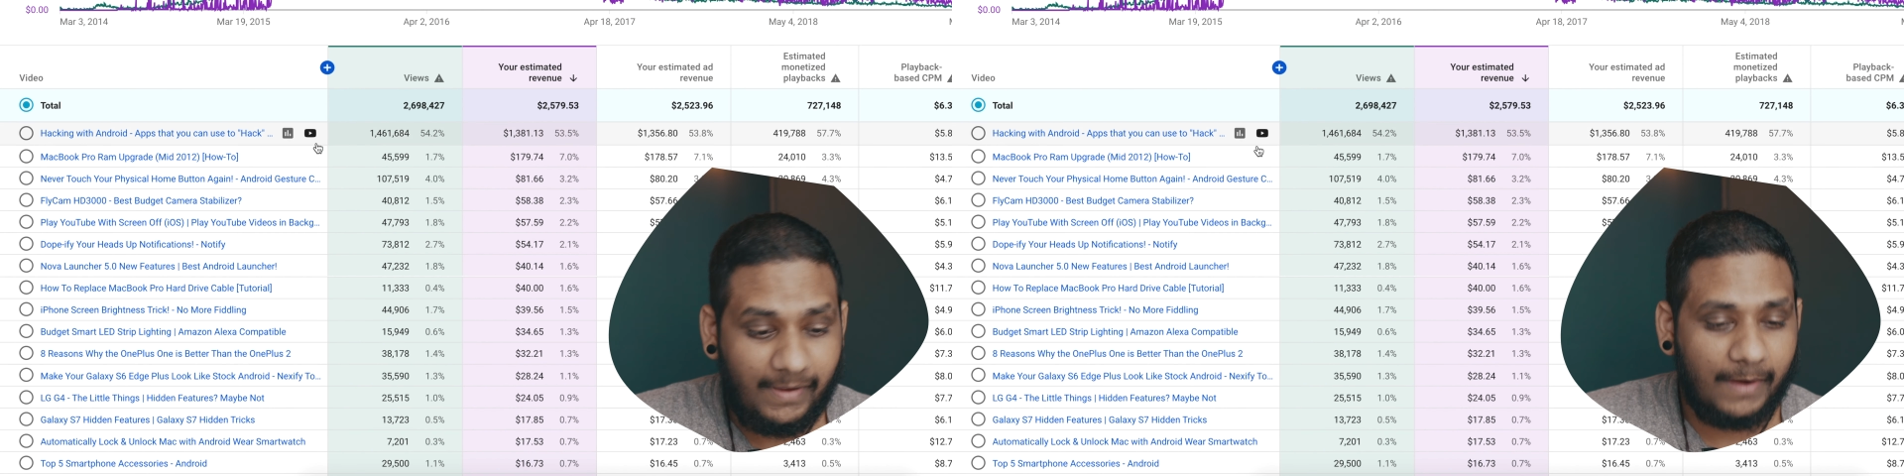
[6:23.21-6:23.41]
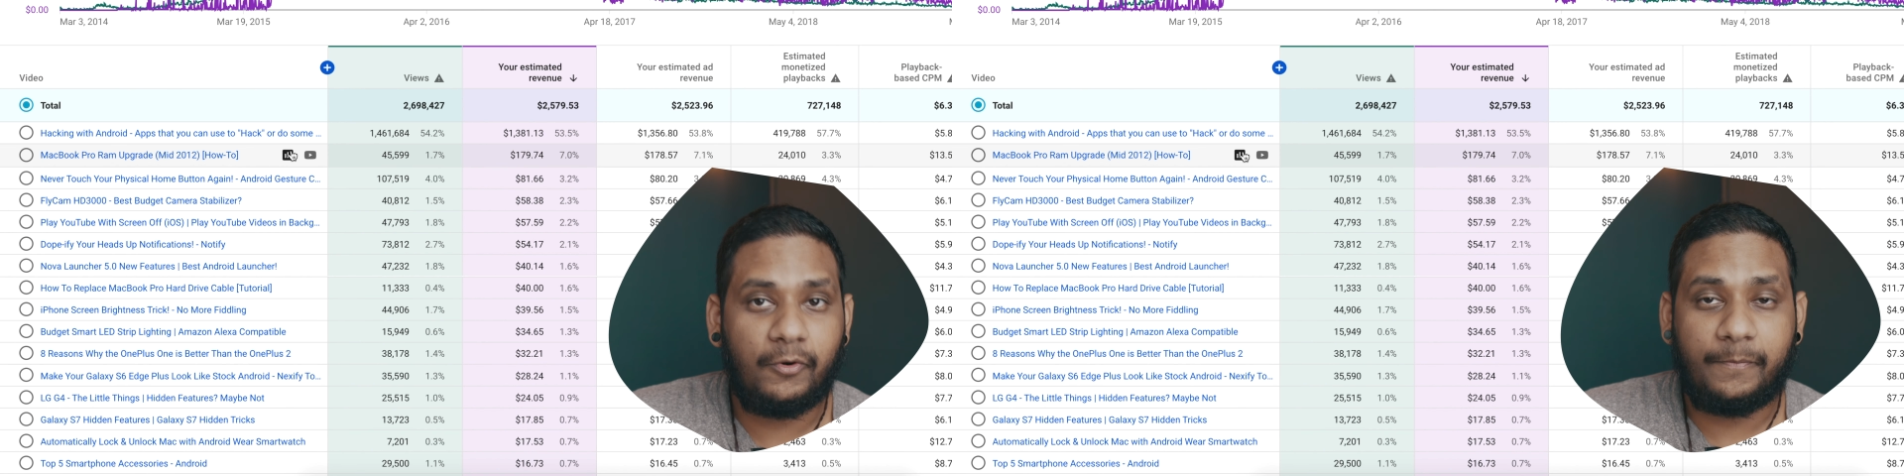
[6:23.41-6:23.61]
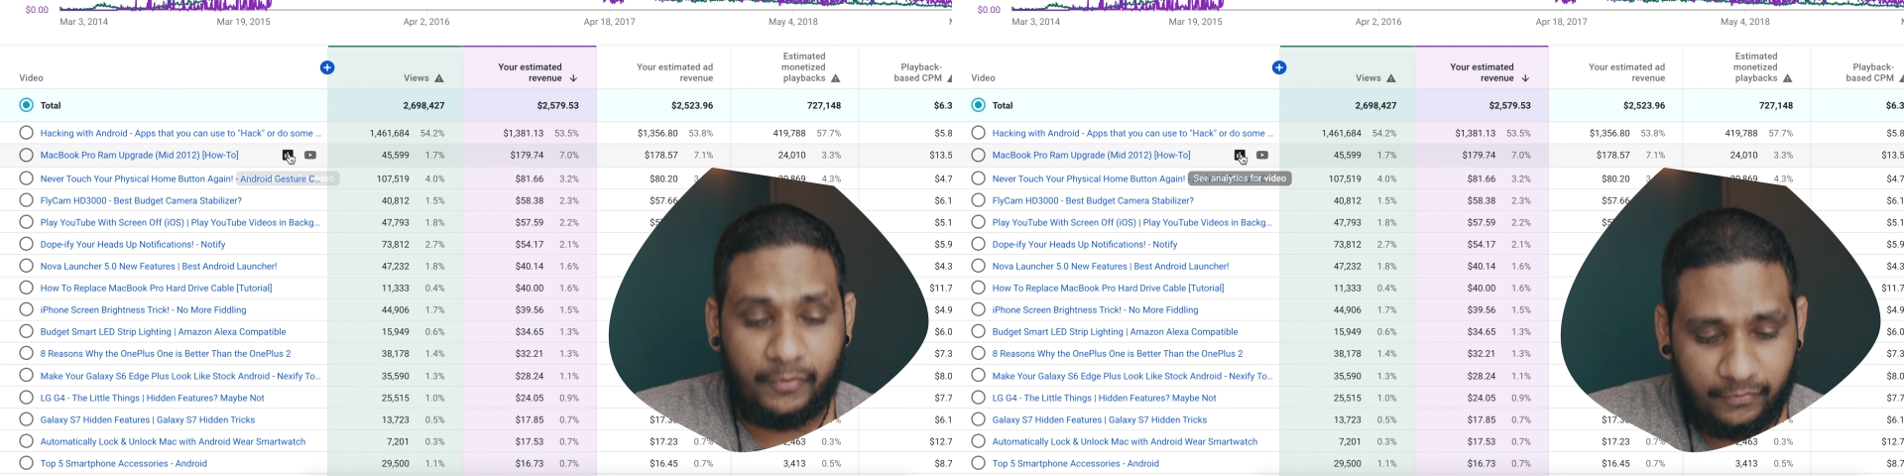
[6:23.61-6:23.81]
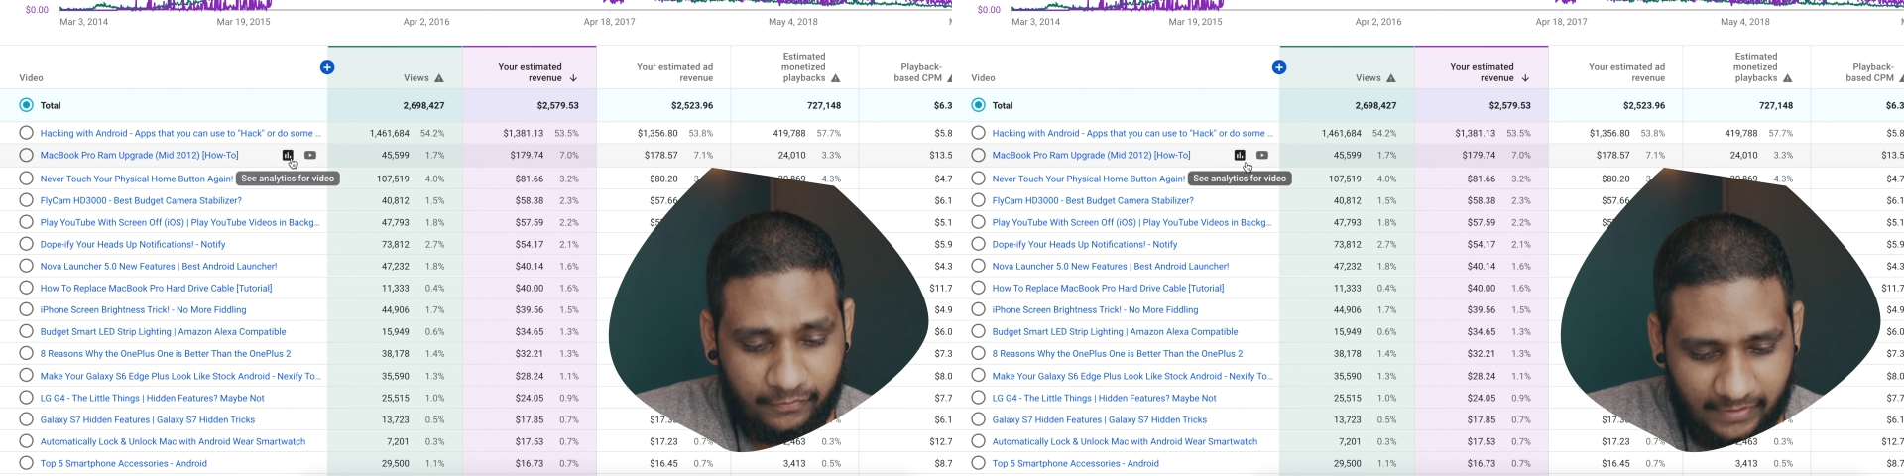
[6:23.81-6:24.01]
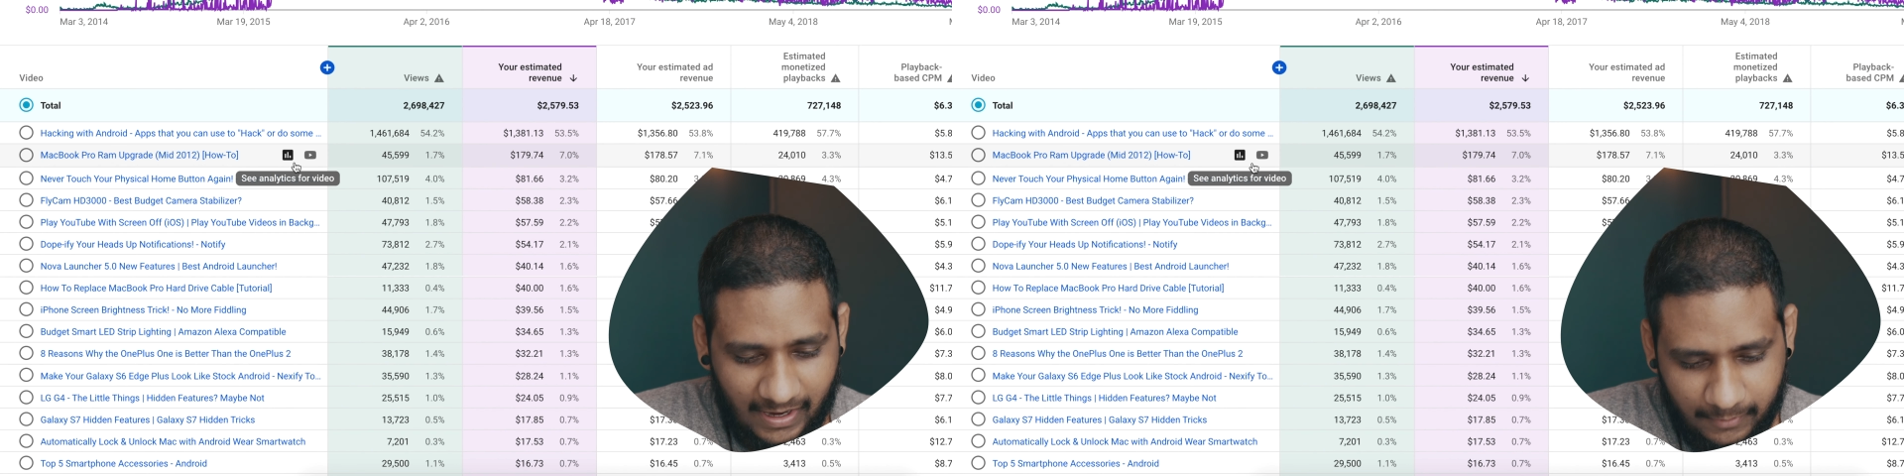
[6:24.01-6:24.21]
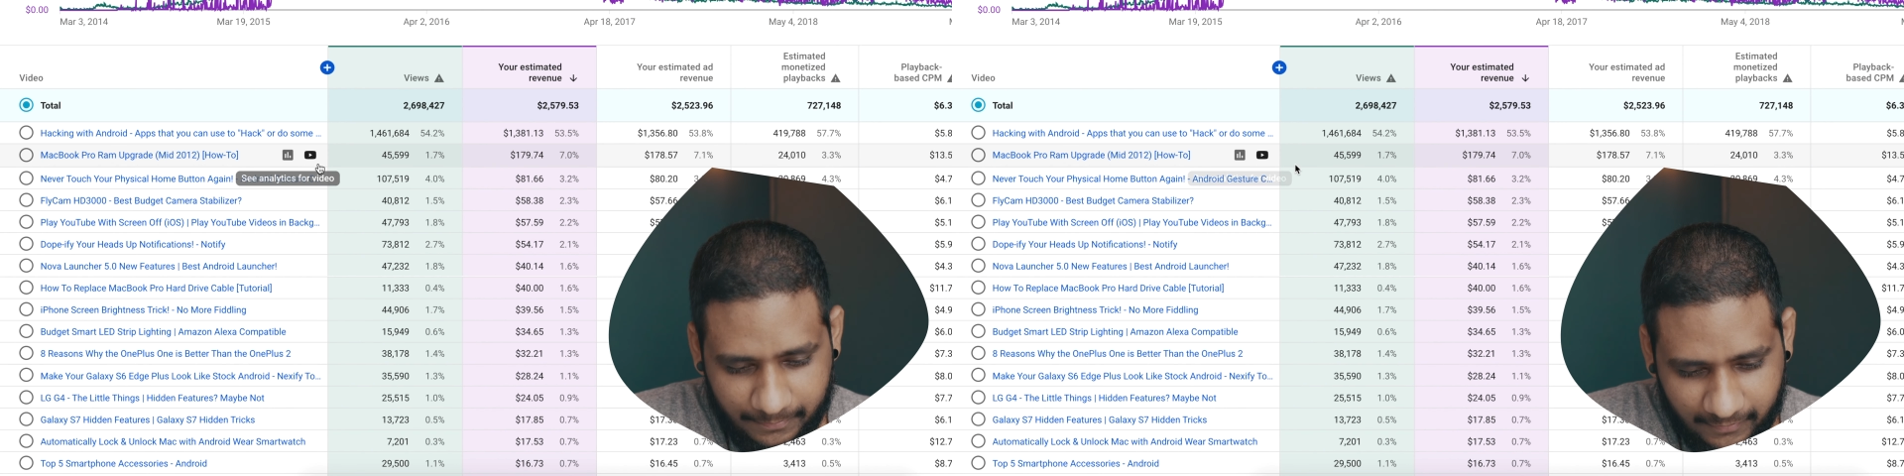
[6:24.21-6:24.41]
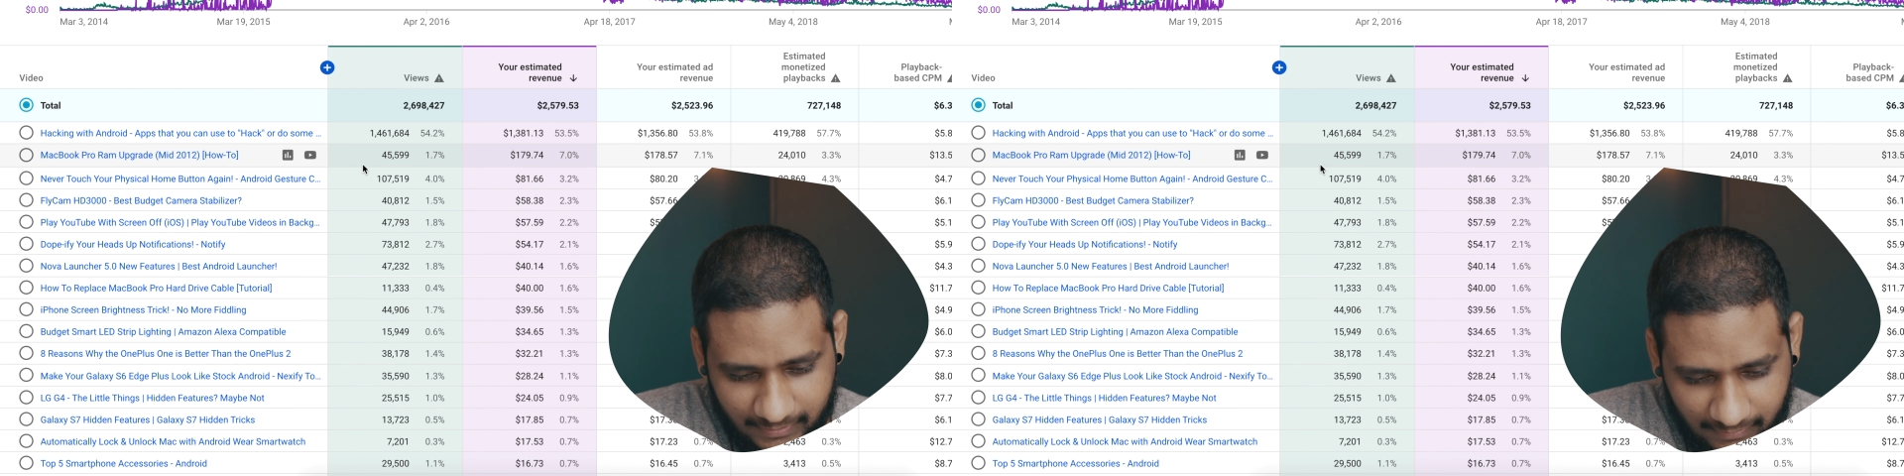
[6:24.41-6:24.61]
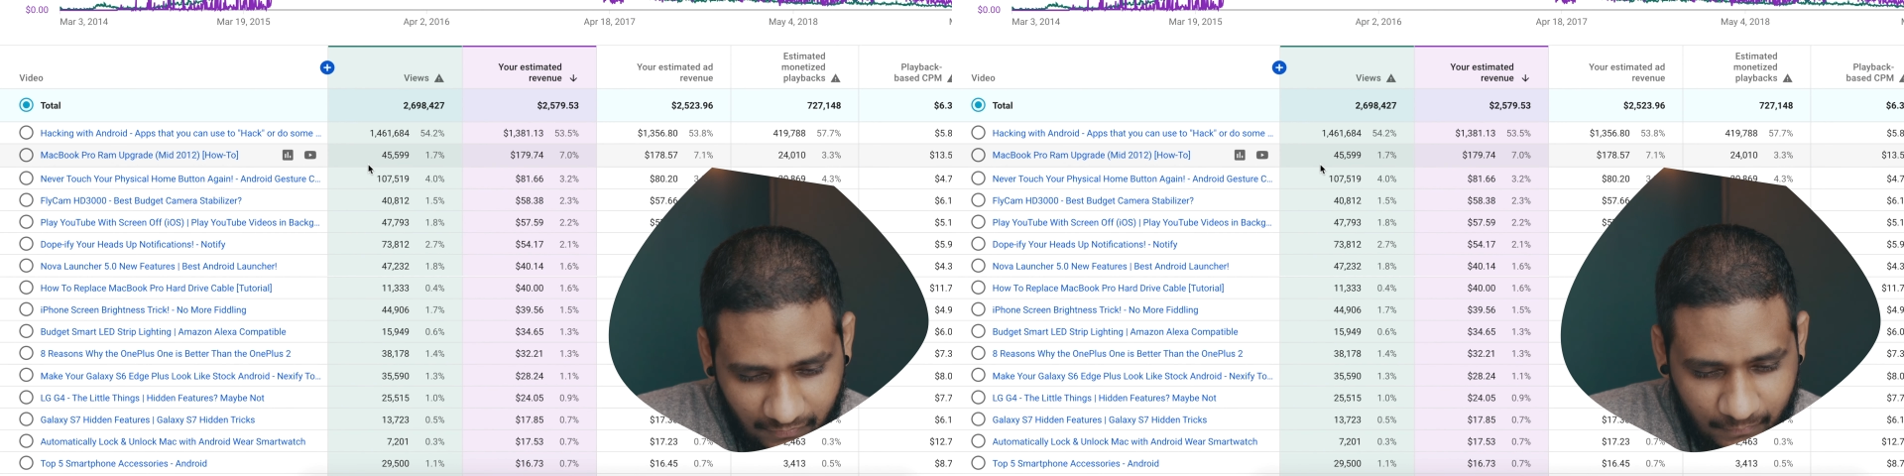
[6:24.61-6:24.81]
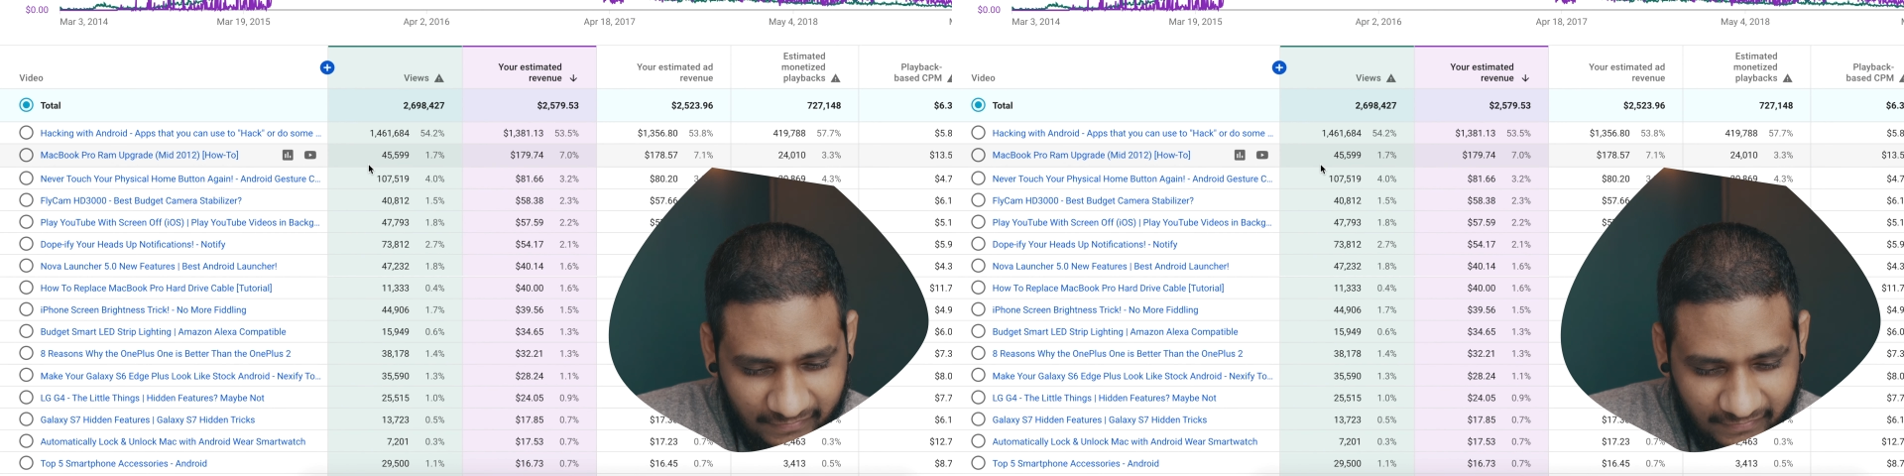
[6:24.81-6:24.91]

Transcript: MacBook Pro RAM upgrade,